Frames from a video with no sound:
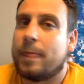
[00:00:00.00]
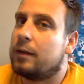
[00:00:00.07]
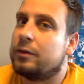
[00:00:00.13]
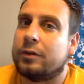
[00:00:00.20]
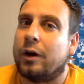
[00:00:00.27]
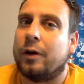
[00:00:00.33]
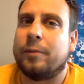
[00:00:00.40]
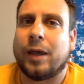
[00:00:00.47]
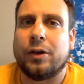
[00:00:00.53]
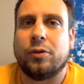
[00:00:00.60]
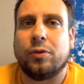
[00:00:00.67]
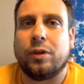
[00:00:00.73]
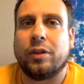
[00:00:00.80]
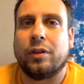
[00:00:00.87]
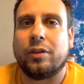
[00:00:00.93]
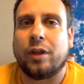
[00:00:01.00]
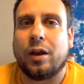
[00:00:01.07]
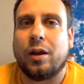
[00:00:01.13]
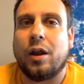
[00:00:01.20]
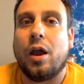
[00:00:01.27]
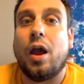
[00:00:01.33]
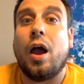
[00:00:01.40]
Sorry, had to rethink that.
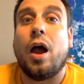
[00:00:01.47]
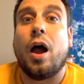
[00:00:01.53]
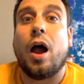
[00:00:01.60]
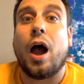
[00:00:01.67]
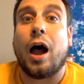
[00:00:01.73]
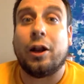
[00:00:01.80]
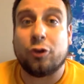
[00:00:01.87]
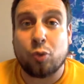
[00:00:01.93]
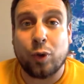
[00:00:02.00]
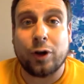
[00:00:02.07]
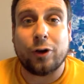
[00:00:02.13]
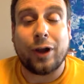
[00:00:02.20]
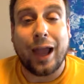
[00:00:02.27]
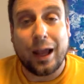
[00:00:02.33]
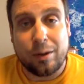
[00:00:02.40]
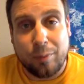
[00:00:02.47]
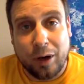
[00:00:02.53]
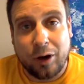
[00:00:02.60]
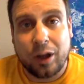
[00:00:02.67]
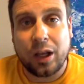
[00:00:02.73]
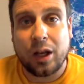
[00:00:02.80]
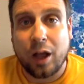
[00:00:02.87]
On Twitter at
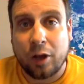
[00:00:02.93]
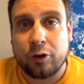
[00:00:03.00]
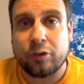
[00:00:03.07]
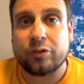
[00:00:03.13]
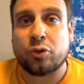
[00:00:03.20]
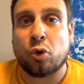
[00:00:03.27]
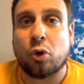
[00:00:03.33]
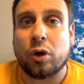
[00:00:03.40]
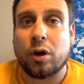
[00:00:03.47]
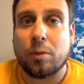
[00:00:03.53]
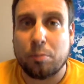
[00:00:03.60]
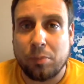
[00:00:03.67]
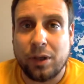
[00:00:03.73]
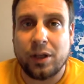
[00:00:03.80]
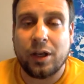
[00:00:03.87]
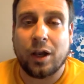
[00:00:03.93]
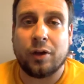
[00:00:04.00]
American_media_,